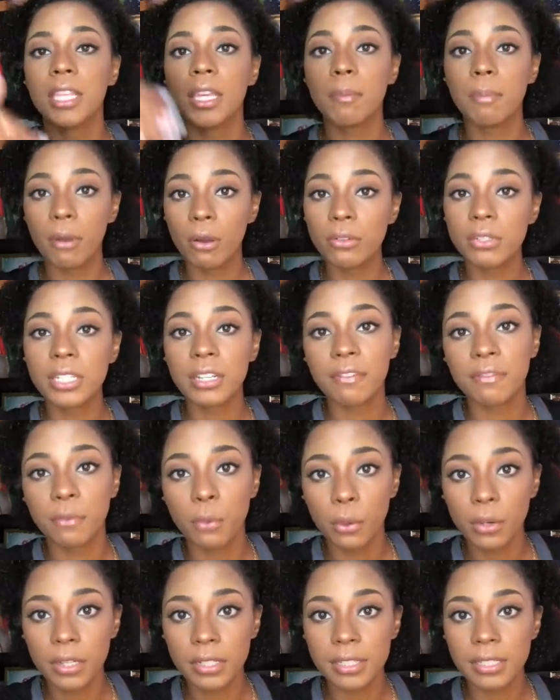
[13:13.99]
The opposing
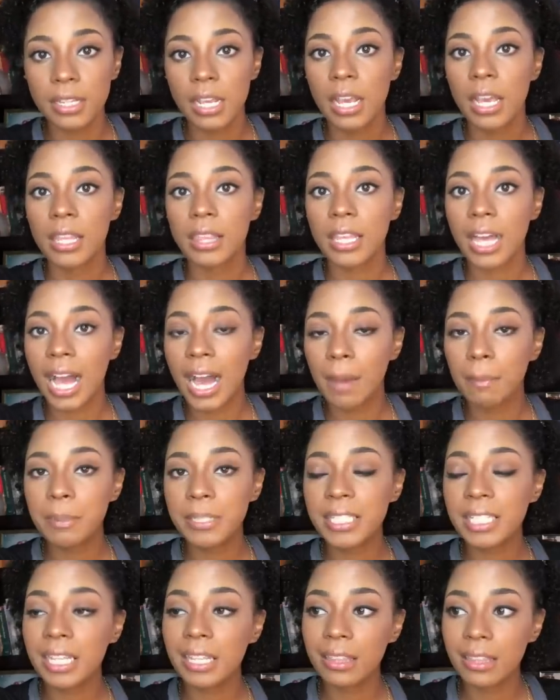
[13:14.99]
force, the
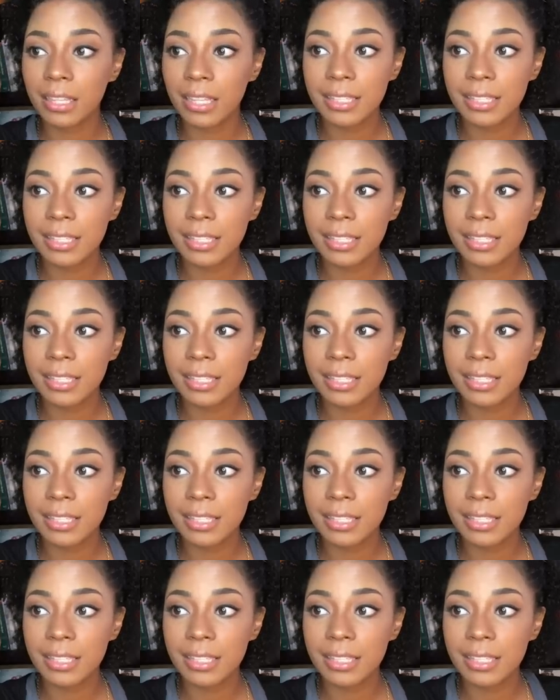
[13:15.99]
opposite,